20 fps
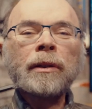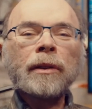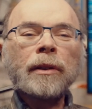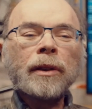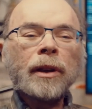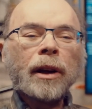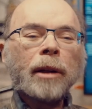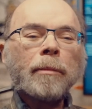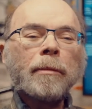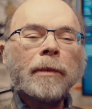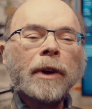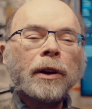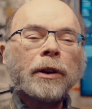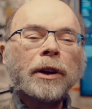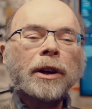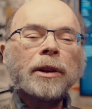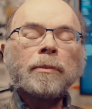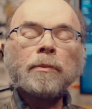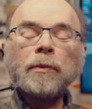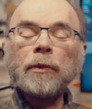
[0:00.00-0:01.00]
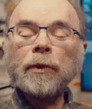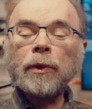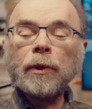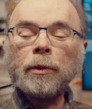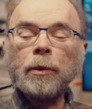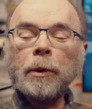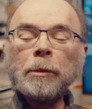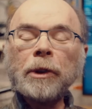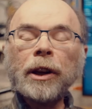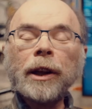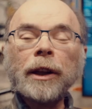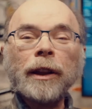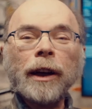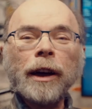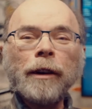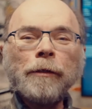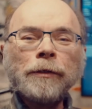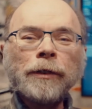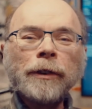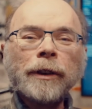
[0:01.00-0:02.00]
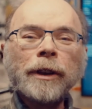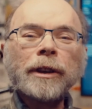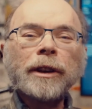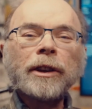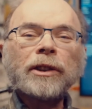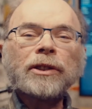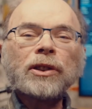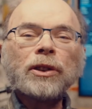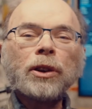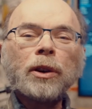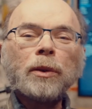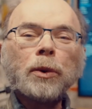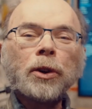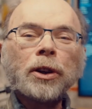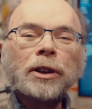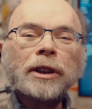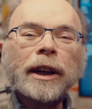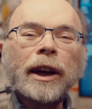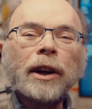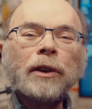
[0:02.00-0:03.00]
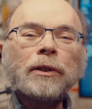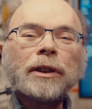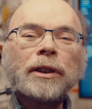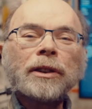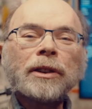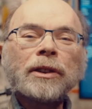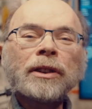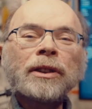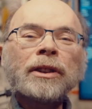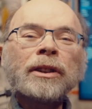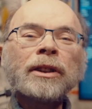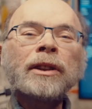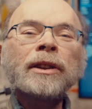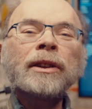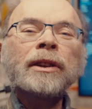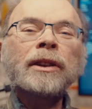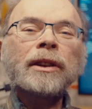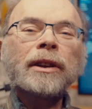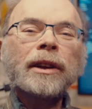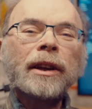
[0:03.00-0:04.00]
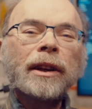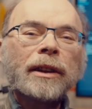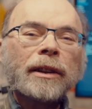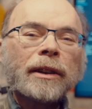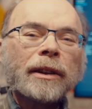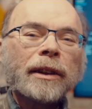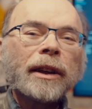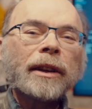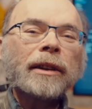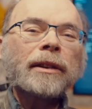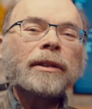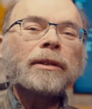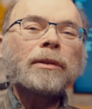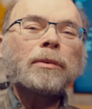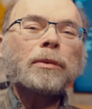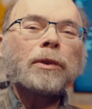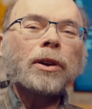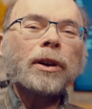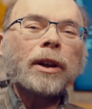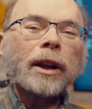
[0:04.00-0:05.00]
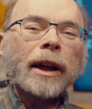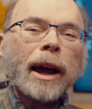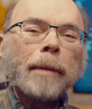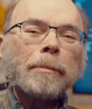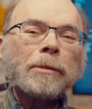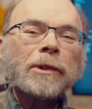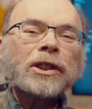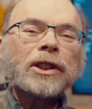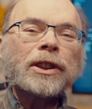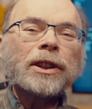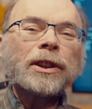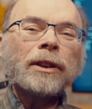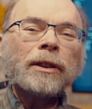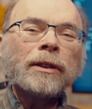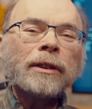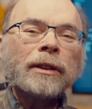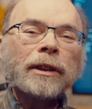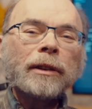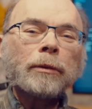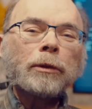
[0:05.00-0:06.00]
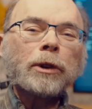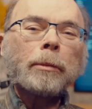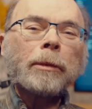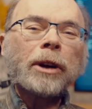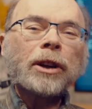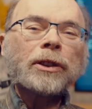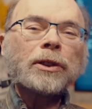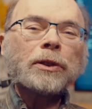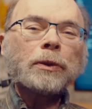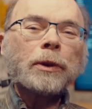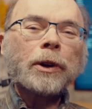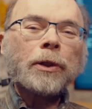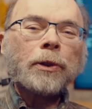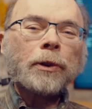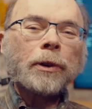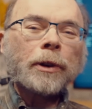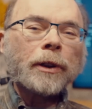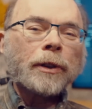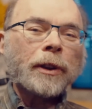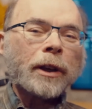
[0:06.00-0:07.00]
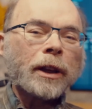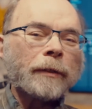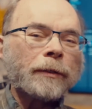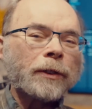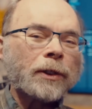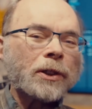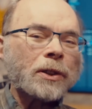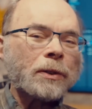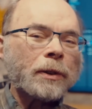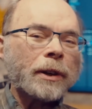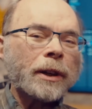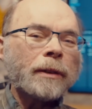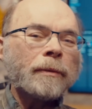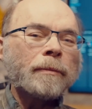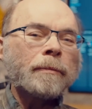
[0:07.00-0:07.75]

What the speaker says: I married the woman I love, and it's all worked out, and we're all happy still, and we're about to do our 30th anniversary.